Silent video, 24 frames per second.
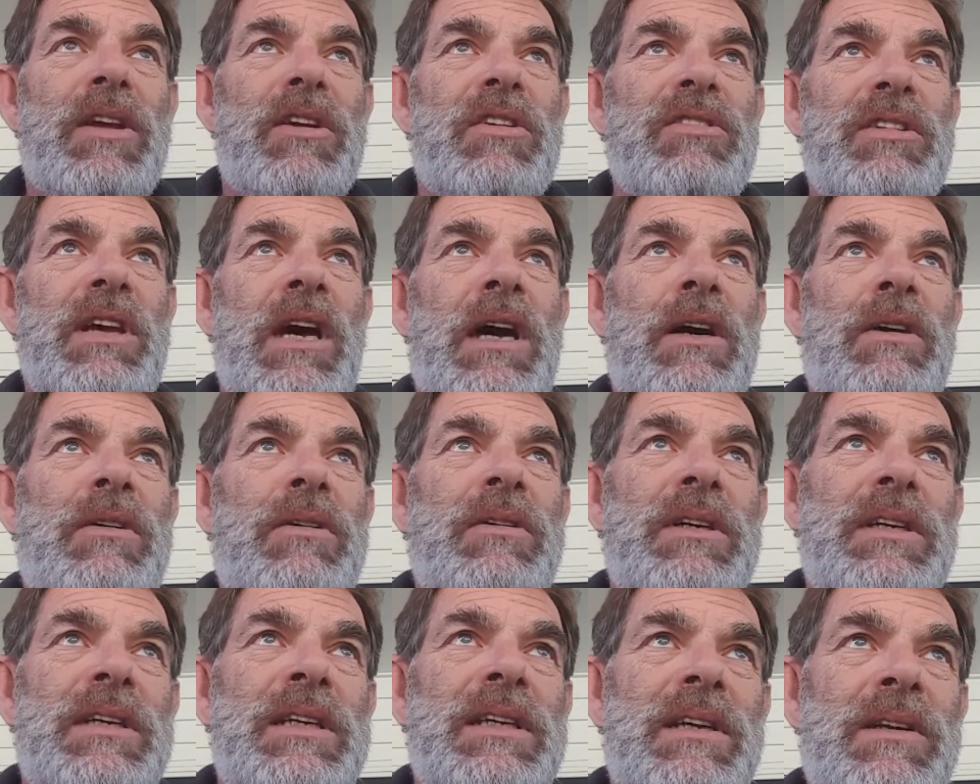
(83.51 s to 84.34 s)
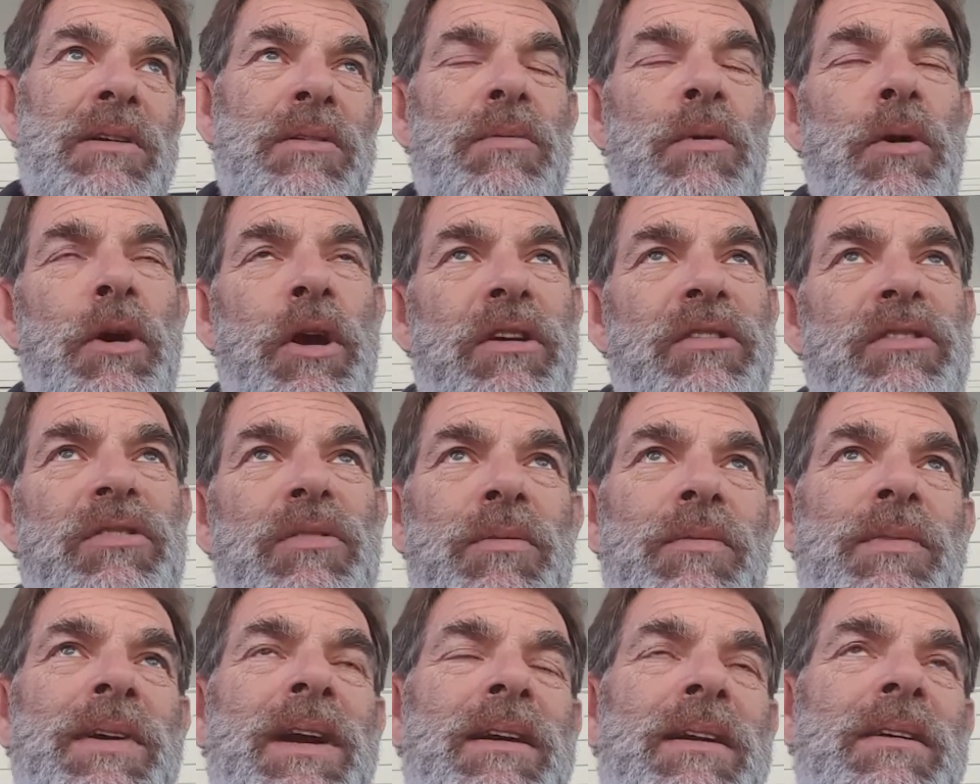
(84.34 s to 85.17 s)
So it works
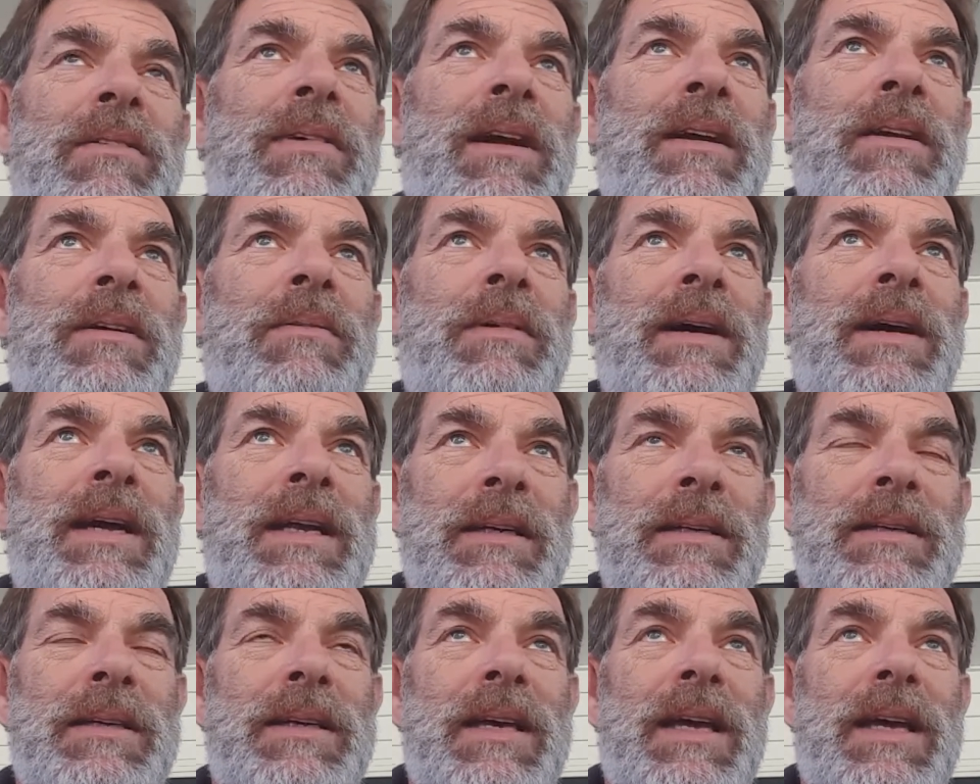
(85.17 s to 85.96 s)
very, very well.